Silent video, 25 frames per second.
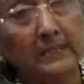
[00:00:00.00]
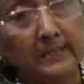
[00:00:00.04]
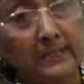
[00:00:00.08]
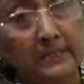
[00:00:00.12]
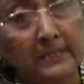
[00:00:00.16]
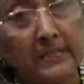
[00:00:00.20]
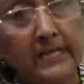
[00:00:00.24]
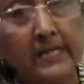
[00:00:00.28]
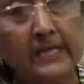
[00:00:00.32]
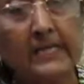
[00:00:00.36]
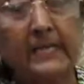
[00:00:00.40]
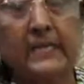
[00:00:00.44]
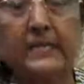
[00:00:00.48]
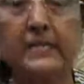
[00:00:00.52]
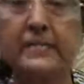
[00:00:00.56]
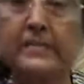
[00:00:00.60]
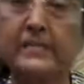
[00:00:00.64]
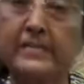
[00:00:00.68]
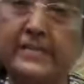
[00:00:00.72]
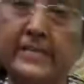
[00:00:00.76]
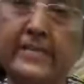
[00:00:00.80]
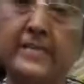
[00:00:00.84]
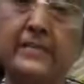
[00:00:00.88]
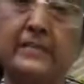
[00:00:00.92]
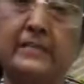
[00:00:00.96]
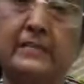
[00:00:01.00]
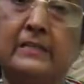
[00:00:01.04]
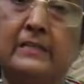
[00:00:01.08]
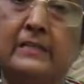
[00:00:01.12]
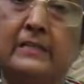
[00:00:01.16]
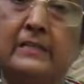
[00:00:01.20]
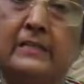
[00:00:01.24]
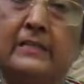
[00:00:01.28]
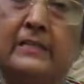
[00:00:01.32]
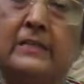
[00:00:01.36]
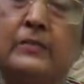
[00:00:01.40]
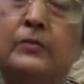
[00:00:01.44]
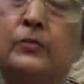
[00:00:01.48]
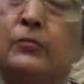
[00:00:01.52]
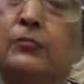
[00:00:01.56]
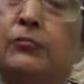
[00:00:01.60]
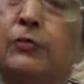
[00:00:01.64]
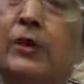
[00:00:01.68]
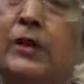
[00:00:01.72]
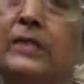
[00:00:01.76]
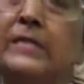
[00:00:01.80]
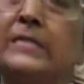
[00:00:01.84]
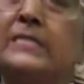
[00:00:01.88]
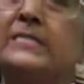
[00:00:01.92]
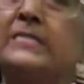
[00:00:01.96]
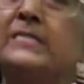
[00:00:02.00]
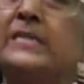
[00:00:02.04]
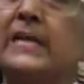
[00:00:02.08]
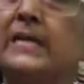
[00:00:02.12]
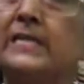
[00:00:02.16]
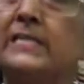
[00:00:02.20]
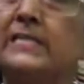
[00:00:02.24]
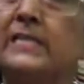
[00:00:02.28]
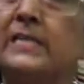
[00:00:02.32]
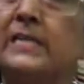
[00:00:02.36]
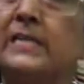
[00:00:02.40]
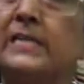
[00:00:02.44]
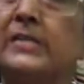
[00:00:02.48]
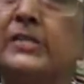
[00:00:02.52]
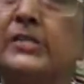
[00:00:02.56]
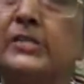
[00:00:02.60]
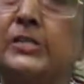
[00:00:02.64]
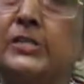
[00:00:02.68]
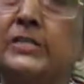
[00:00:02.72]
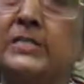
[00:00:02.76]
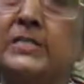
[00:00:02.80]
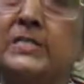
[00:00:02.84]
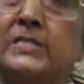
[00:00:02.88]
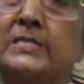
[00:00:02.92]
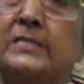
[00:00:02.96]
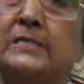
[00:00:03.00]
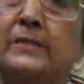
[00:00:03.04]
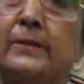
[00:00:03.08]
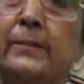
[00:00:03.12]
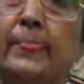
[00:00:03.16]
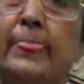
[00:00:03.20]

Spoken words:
taken t. So what is the accelerations?